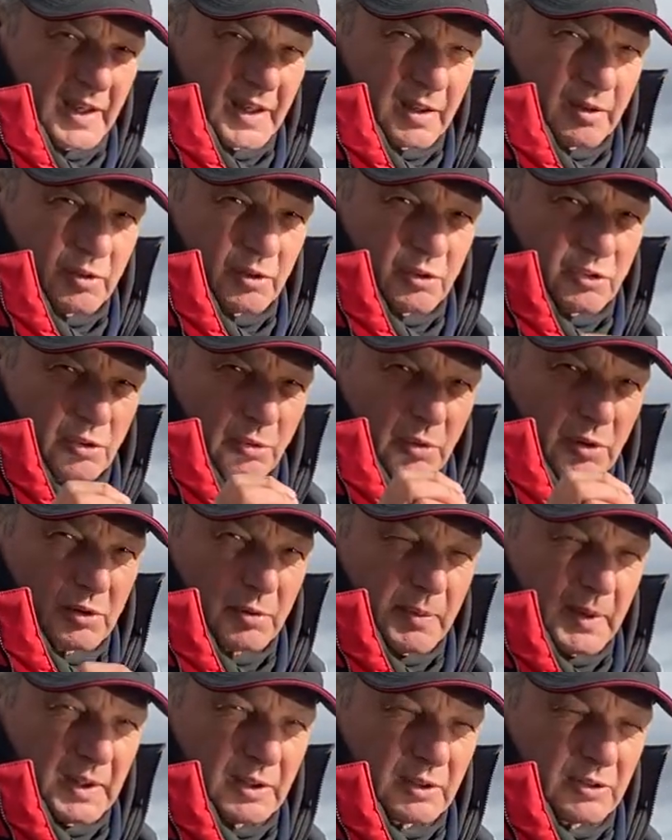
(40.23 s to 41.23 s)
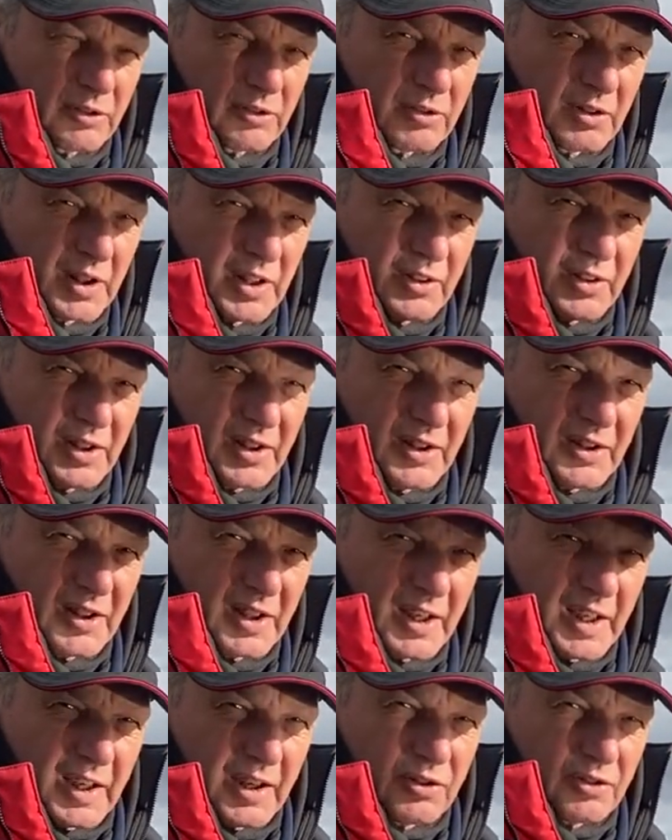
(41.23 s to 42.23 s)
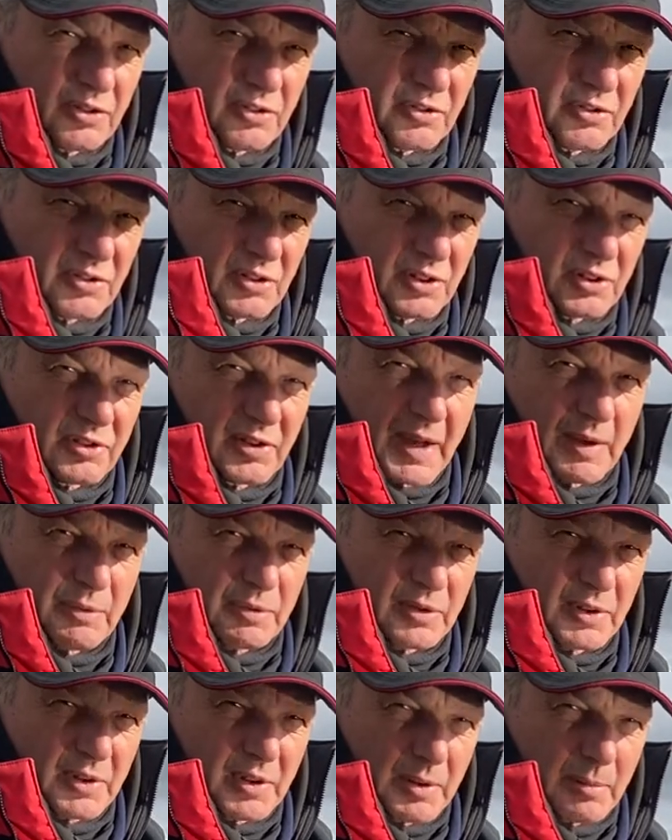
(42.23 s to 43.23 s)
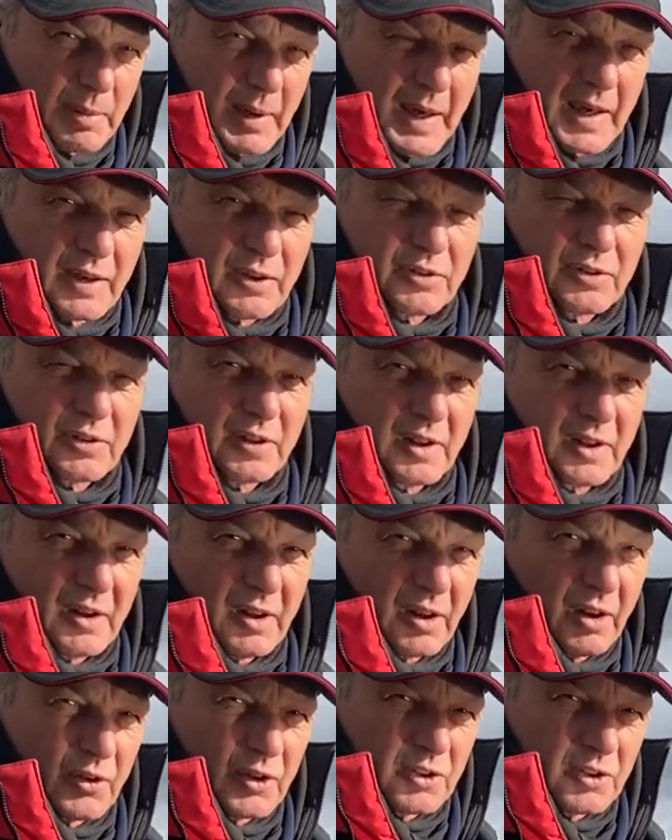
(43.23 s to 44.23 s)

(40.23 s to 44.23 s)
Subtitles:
because you want to be able to see the indications, the taps and the bites on the